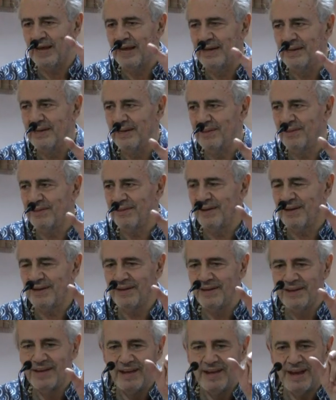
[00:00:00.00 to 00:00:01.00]
aletheia
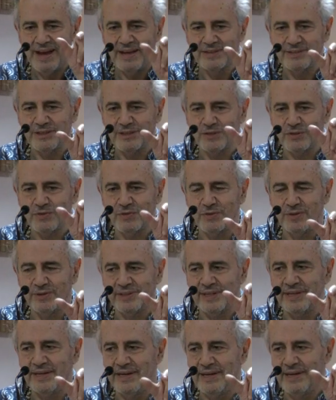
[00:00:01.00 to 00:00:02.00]
has its root
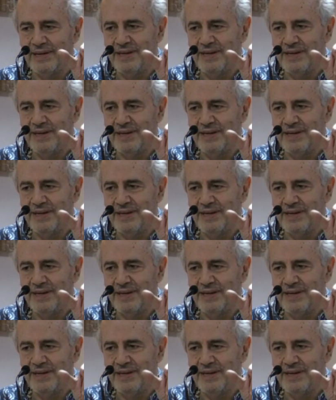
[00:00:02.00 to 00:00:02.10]
in